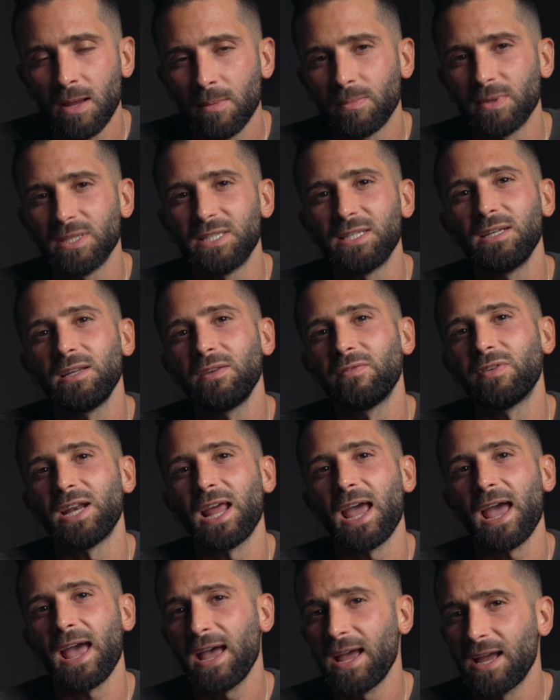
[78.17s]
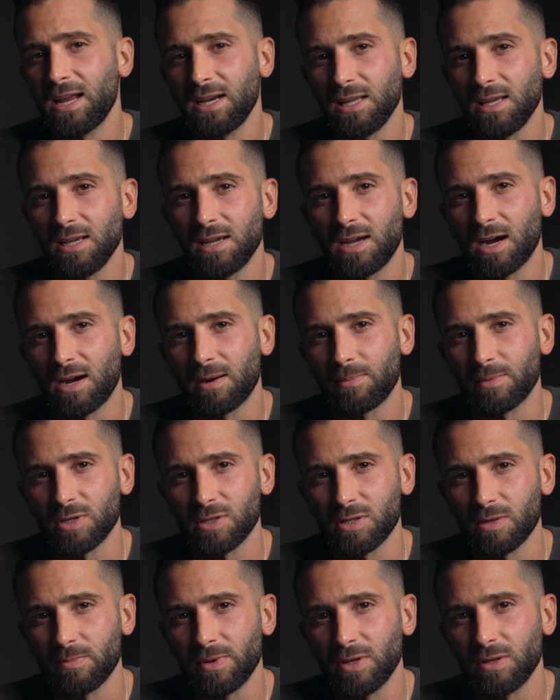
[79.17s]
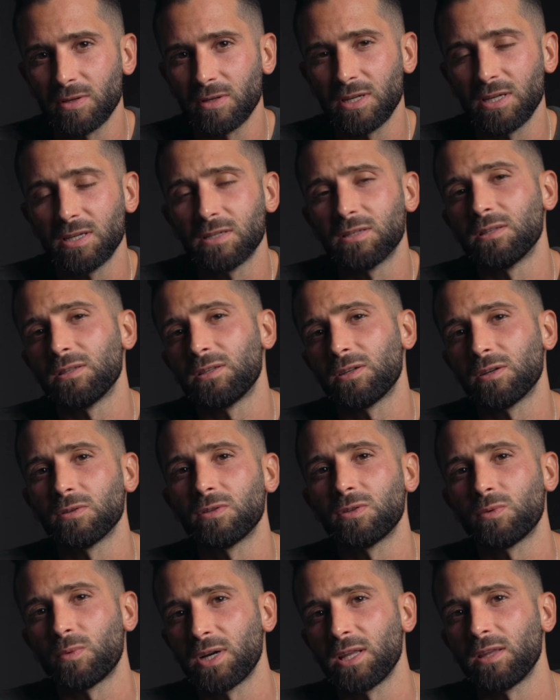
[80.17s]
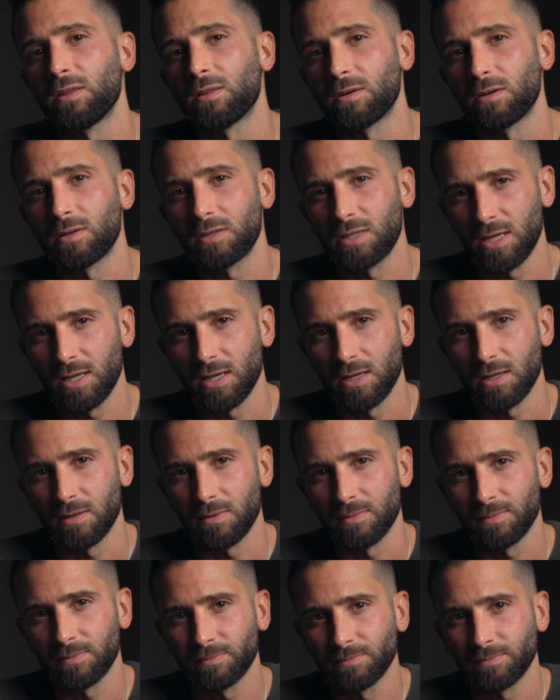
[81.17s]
but didn't even add e commerce abilities until 2013.